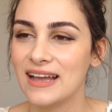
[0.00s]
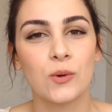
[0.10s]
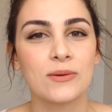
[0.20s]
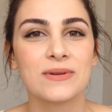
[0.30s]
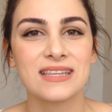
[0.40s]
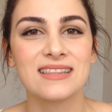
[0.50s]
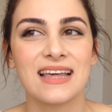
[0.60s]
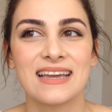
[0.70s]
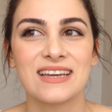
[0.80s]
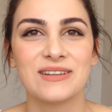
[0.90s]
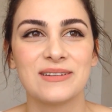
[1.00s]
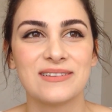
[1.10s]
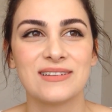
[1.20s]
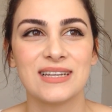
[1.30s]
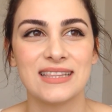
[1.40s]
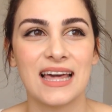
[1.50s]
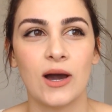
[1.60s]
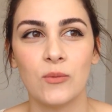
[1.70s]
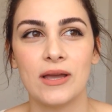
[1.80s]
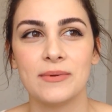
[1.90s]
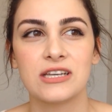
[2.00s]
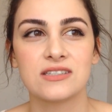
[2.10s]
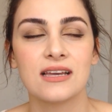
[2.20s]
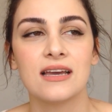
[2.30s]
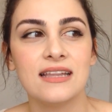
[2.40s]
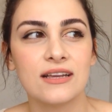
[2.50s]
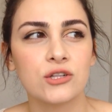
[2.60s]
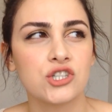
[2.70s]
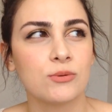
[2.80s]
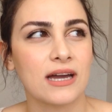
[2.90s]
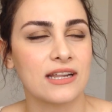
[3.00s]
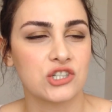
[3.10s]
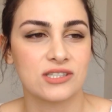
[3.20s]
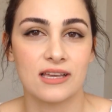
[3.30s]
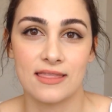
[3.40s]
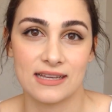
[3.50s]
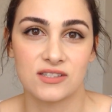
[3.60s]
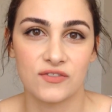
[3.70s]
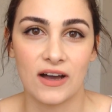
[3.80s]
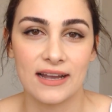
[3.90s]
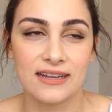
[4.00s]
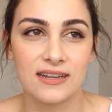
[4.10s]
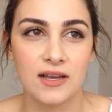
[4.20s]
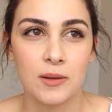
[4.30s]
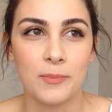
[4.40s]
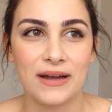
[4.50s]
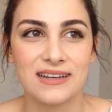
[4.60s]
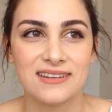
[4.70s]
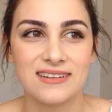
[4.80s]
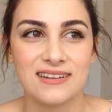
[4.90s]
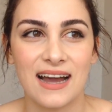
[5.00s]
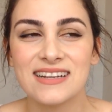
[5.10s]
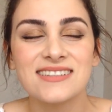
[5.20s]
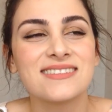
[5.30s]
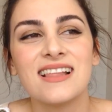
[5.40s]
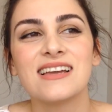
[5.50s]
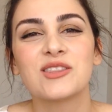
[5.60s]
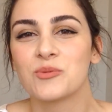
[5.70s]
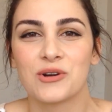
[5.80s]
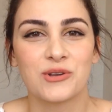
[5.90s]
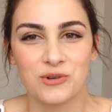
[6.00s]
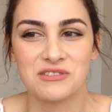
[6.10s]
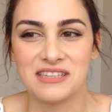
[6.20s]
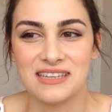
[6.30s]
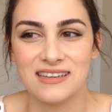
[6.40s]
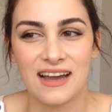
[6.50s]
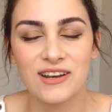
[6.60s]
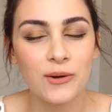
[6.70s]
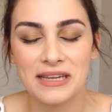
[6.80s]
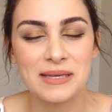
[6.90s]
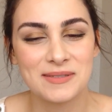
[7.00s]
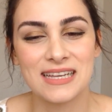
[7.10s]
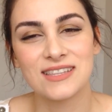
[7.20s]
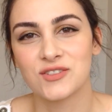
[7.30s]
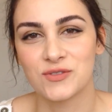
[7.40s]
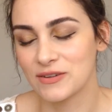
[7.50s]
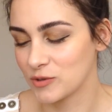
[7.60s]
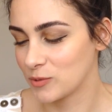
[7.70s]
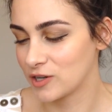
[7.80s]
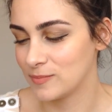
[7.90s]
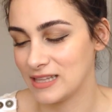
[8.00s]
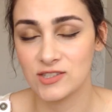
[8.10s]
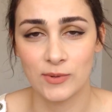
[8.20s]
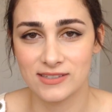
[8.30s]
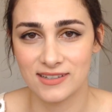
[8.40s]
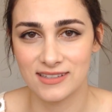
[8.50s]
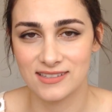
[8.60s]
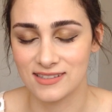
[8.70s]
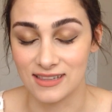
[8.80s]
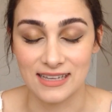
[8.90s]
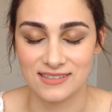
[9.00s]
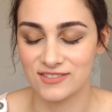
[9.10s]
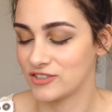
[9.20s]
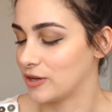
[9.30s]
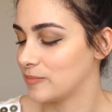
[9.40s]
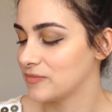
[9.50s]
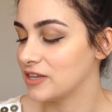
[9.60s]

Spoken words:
So I really like it in that way, because in English you would kind of just say that's fine, but I just like the word così. I know I keep saying this for every word, but that's why it's on this list. So,